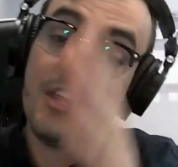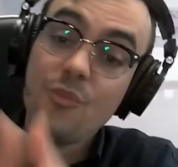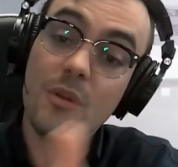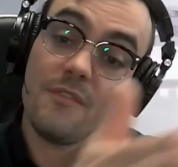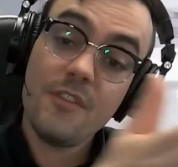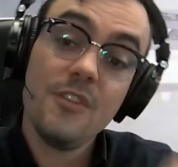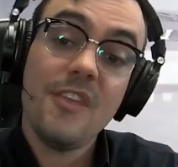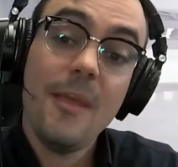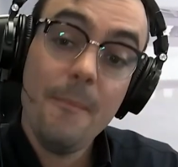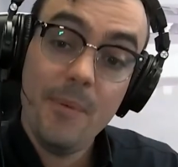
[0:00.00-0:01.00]
Each one of
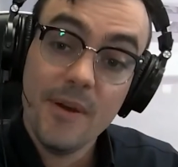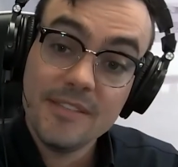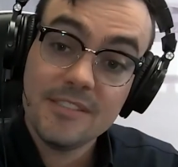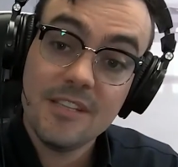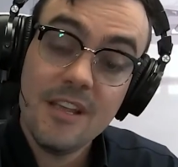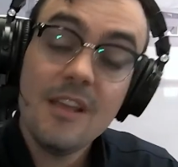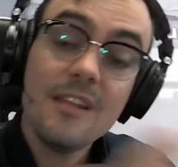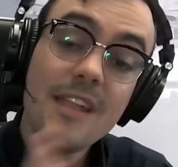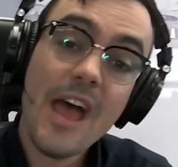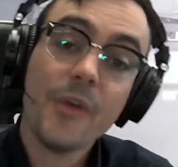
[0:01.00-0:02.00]
those inputs
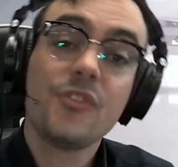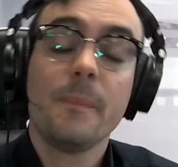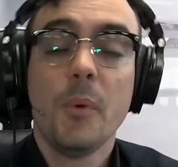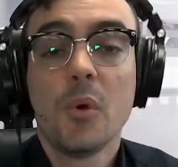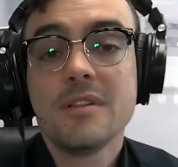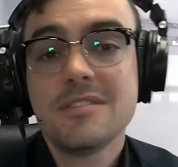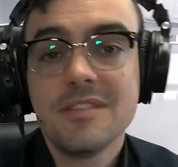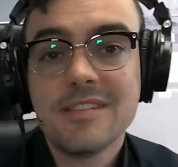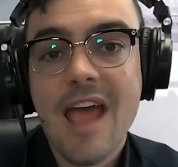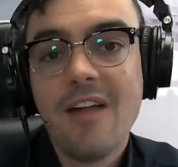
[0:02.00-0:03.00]
now supports
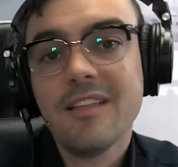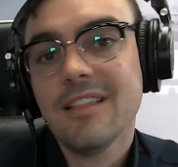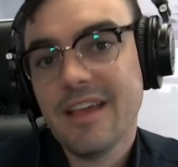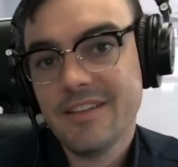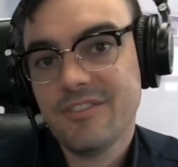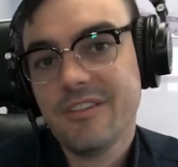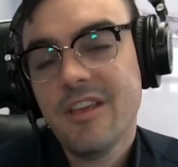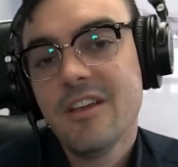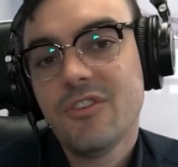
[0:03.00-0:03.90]
the tally lights.